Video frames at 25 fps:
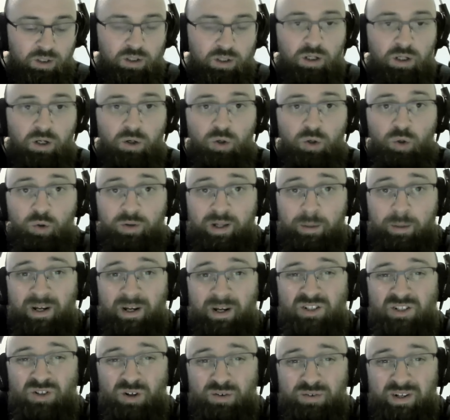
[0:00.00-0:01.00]
Who are their
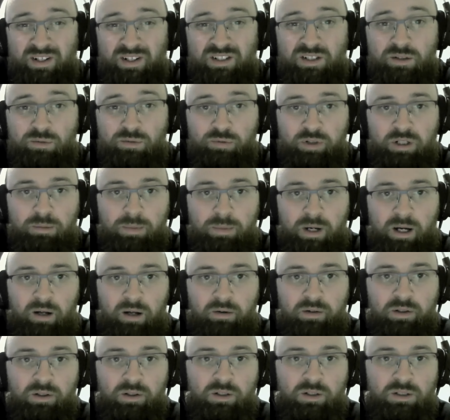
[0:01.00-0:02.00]
best offensive
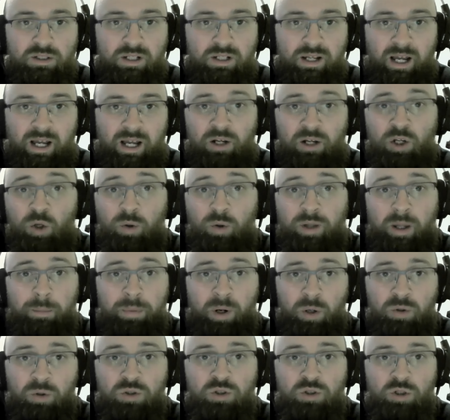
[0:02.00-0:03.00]
rebounders? And who are their
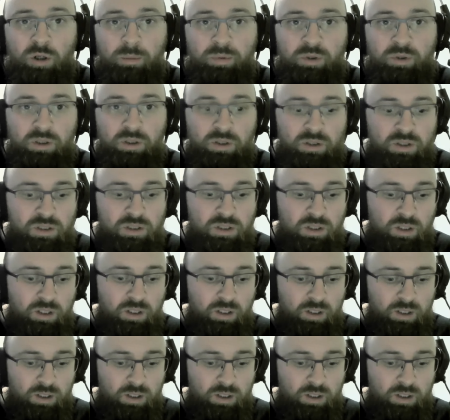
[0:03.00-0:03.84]
post options?